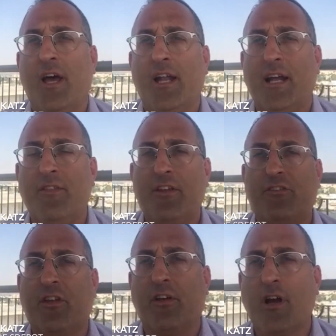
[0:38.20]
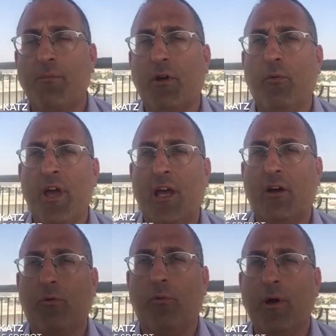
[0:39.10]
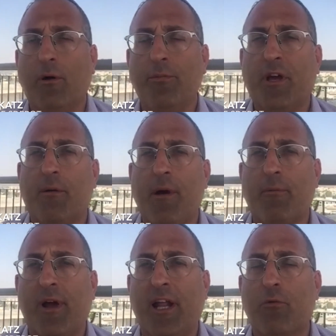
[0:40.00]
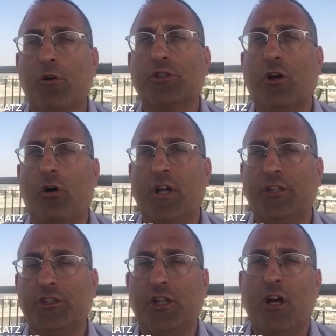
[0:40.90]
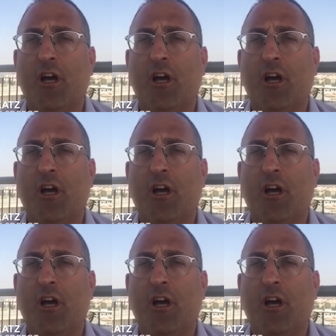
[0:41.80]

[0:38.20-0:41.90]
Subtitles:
Now, this coming week, we will be commemorating Rosh Chodesh,